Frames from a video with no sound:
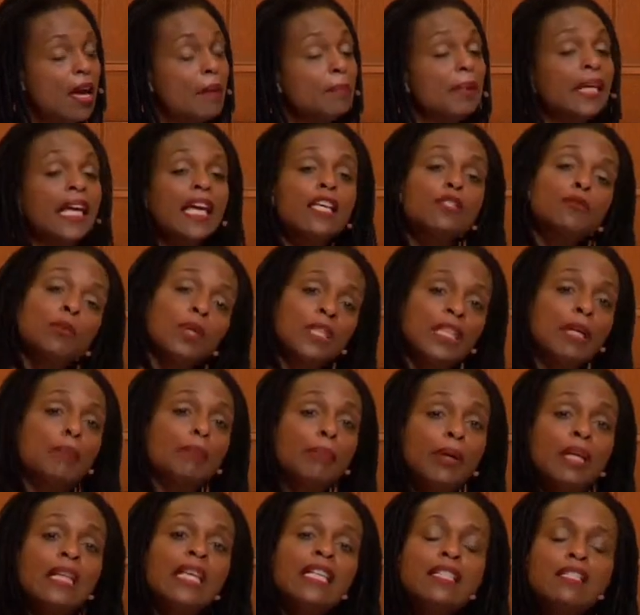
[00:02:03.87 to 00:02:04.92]
because when the
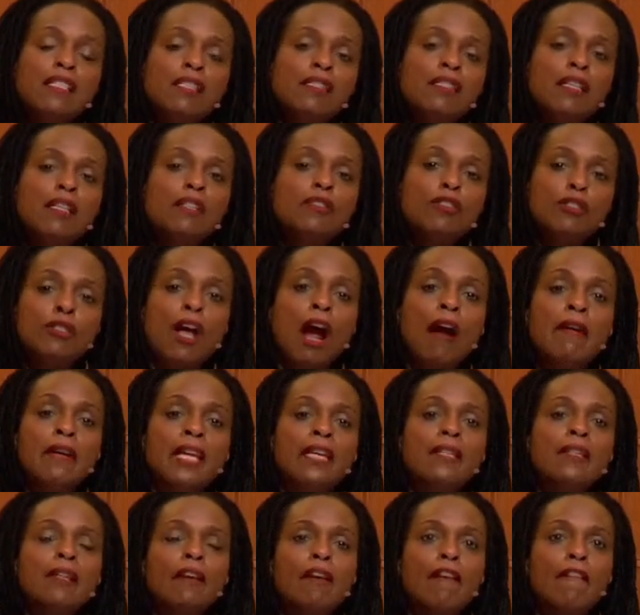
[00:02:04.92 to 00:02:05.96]
bullets
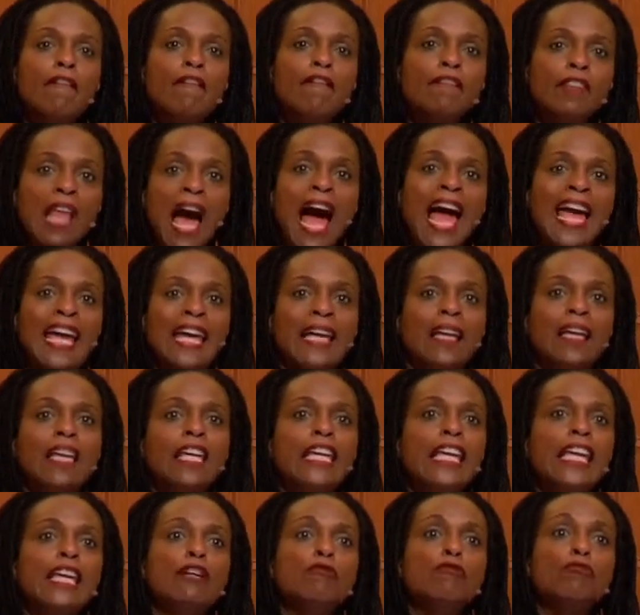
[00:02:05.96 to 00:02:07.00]
started flying,
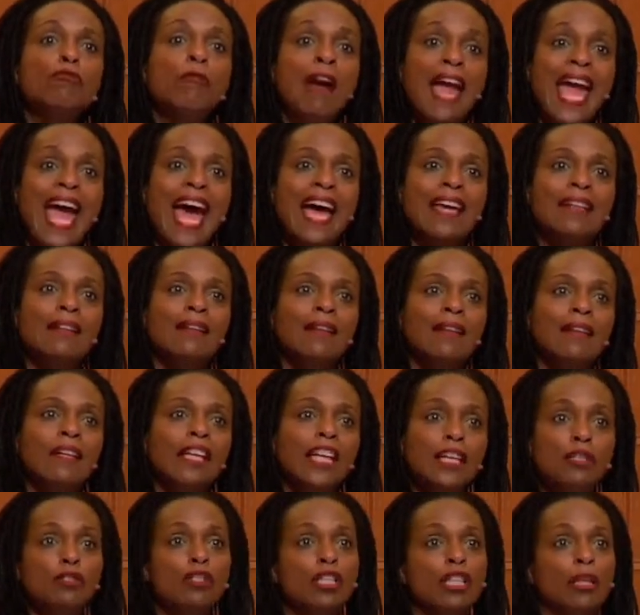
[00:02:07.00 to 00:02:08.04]
he ran
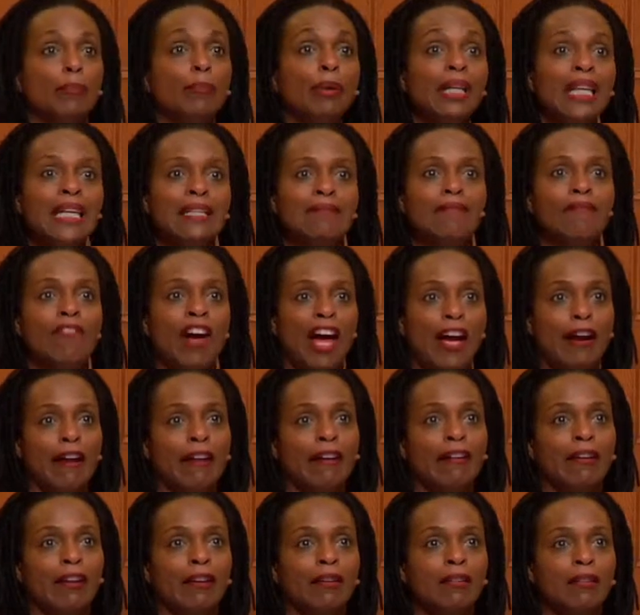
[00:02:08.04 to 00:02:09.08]
into the bullet
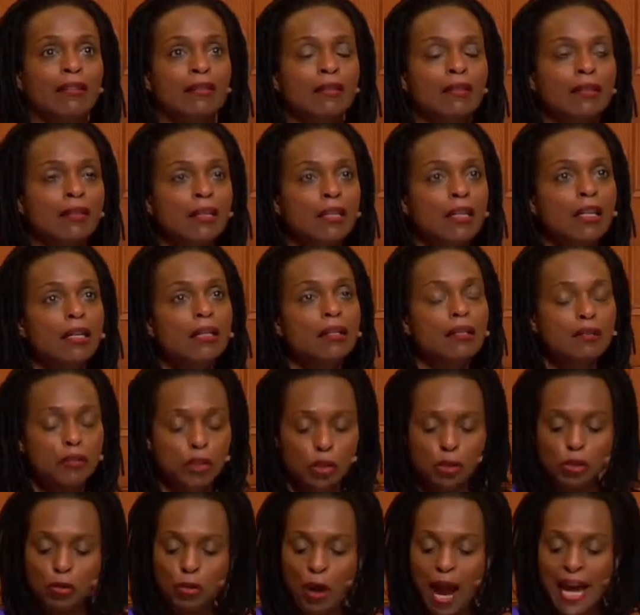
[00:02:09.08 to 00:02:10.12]
fire
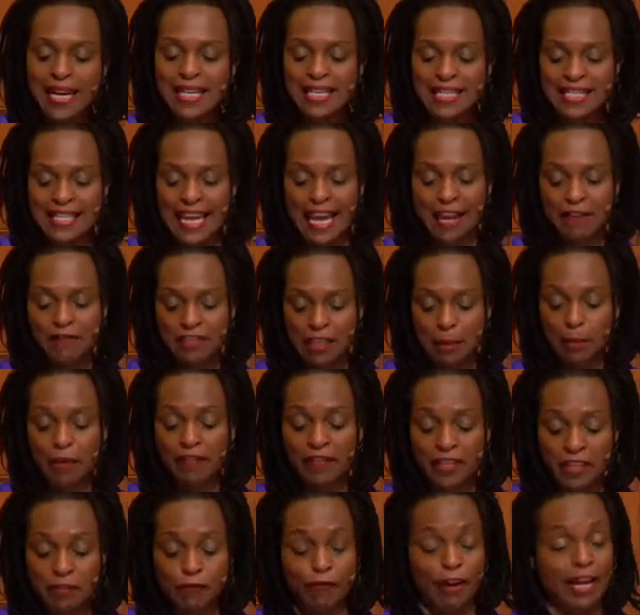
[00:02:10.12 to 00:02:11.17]
to try to save some of
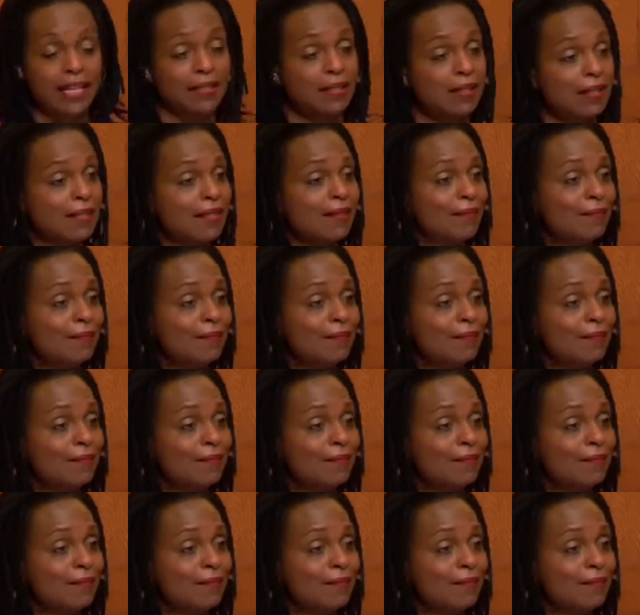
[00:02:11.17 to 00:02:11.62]
his friends.